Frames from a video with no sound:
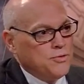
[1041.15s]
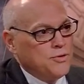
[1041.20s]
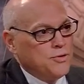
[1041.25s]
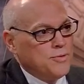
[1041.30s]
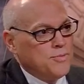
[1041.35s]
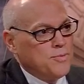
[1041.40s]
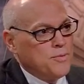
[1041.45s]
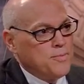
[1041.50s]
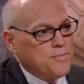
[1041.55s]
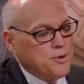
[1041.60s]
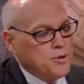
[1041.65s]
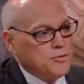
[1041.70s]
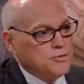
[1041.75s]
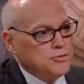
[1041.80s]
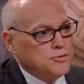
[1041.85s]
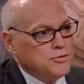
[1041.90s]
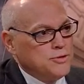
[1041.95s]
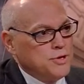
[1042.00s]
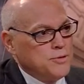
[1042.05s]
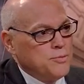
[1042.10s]
on a
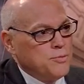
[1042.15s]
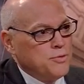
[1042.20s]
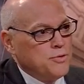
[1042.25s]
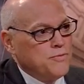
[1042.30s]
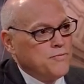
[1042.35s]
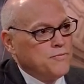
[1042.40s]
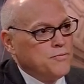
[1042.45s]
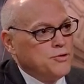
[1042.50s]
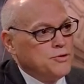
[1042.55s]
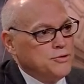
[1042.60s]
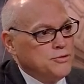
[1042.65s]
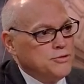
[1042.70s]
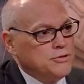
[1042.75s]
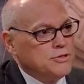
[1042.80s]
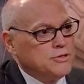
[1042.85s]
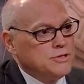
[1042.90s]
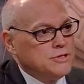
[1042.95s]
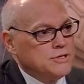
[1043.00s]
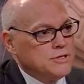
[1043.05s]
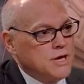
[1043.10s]
proposal that would have
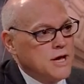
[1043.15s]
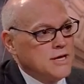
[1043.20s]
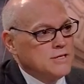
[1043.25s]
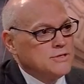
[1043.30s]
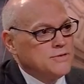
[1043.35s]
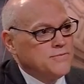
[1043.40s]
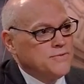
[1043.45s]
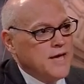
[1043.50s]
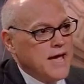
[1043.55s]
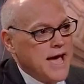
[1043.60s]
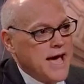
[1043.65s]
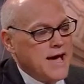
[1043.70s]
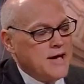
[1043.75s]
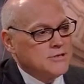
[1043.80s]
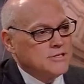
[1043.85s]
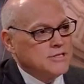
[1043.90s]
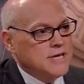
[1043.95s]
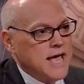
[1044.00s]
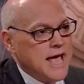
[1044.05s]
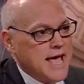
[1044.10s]
reduced the size of the
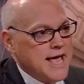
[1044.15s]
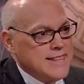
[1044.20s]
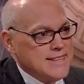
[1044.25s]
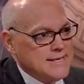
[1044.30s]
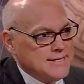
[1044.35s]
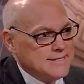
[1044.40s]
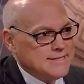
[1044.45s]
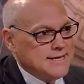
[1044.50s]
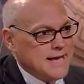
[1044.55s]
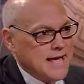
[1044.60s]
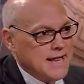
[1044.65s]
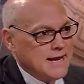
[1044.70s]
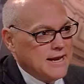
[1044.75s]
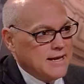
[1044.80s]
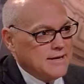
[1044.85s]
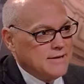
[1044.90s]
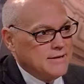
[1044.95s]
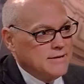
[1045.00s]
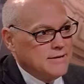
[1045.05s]
House and the Senate,